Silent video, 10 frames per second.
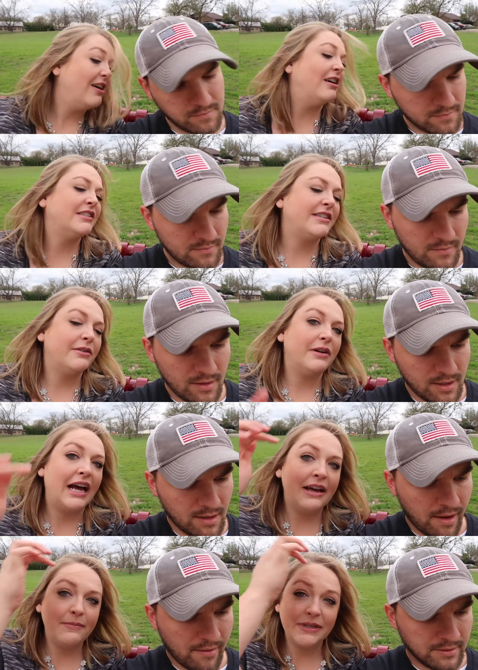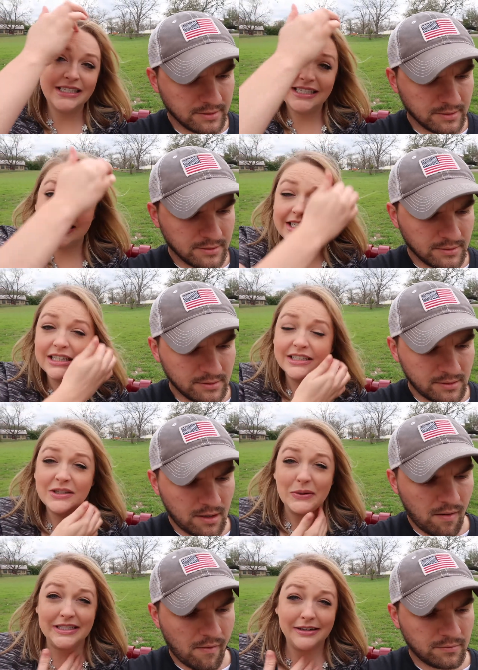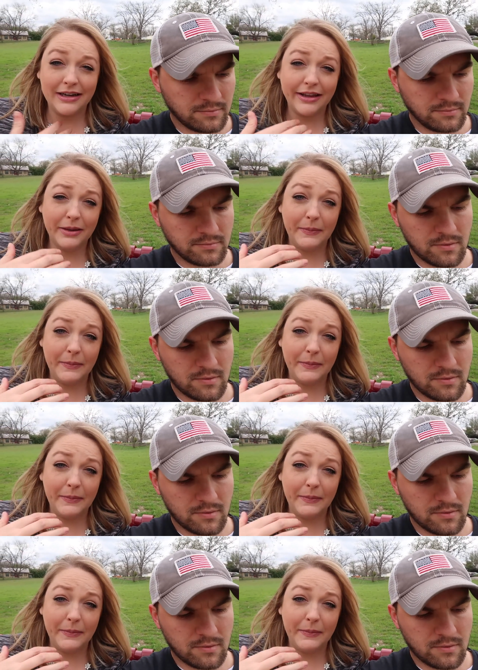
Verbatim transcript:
Speaker 1: Also, I have been sick, so I sound kind